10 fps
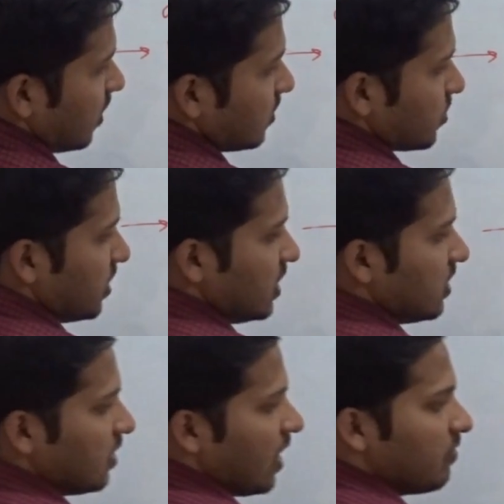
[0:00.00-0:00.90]
So
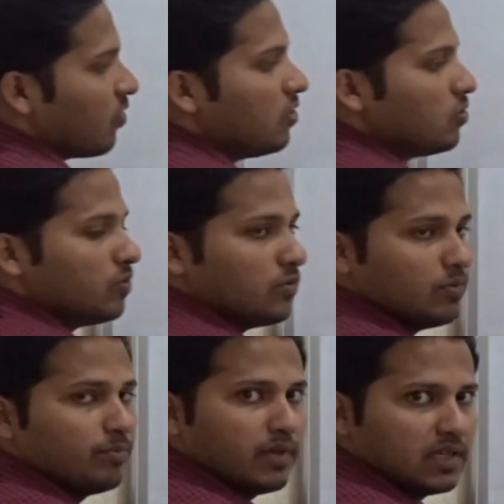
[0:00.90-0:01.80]
here I want to
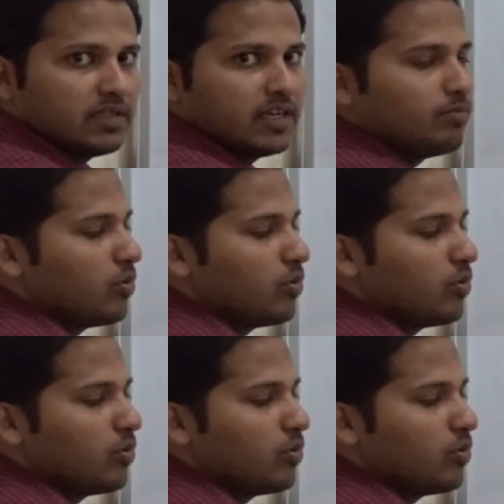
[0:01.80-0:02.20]
make that